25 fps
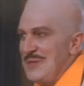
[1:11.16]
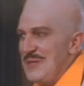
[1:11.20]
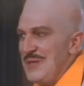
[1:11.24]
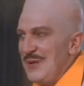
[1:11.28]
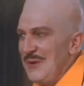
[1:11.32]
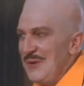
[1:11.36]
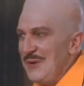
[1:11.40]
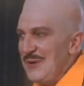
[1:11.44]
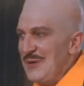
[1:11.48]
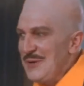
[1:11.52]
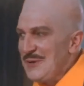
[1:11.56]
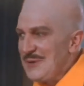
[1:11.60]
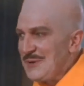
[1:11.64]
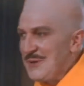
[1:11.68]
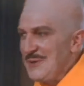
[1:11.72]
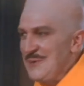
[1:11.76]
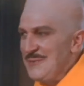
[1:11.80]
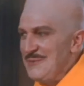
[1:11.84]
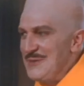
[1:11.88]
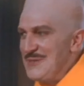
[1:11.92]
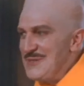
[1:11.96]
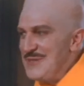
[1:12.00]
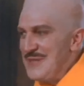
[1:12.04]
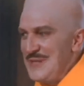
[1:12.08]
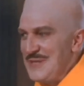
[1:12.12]
Material
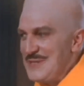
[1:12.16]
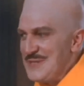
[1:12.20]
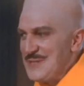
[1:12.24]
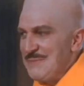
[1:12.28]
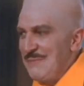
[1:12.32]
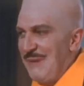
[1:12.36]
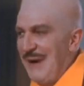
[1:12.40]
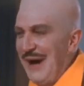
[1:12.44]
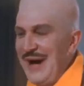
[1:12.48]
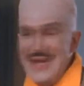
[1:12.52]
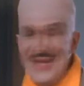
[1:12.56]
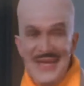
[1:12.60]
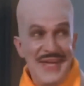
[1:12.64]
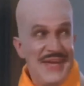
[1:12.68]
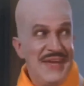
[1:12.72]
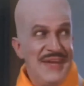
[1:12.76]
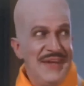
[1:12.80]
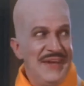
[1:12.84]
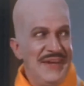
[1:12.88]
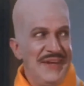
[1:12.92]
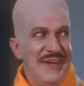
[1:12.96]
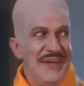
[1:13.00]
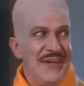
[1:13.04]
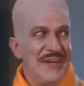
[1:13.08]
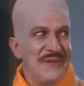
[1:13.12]
can resist my
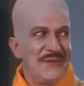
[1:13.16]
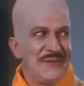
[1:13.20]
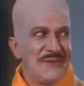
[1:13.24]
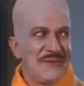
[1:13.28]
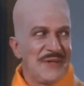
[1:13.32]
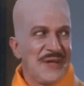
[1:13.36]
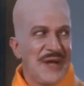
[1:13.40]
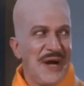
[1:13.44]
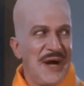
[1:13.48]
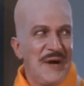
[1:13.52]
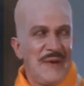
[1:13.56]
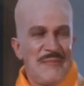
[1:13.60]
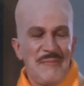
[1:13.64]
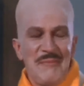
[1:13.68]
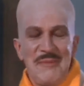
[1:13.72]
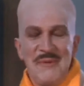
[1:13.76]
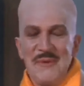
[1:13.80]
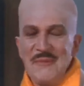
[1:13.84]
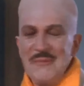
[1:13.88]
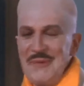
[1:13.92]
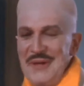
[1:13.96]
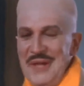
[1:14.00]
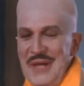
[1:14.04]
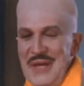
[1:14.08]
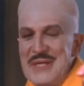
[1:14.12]

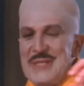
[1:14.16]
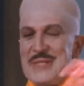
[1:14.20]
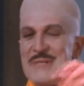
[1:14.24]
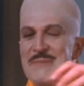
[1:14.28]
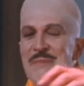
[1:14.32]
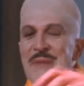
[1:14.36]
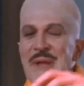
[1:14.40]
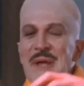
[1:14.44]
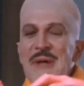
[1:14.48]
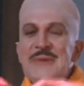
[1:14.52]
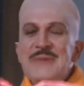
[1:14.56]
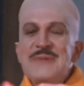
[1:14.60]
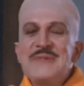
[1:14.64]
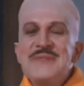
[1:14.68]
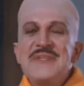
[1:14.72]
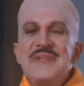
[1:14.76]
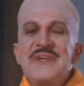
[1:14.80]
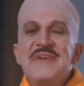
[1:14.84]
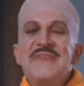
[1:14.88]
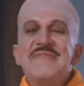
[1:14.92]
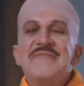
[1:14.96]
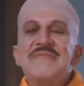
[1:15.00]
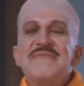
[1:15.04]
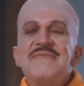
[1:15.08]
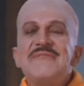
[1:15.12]
incomparable
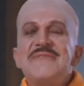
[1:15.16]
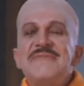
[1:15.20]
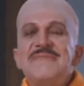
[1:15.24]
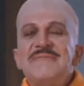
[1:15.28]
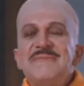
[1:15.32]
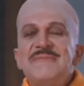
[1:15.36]
explosive.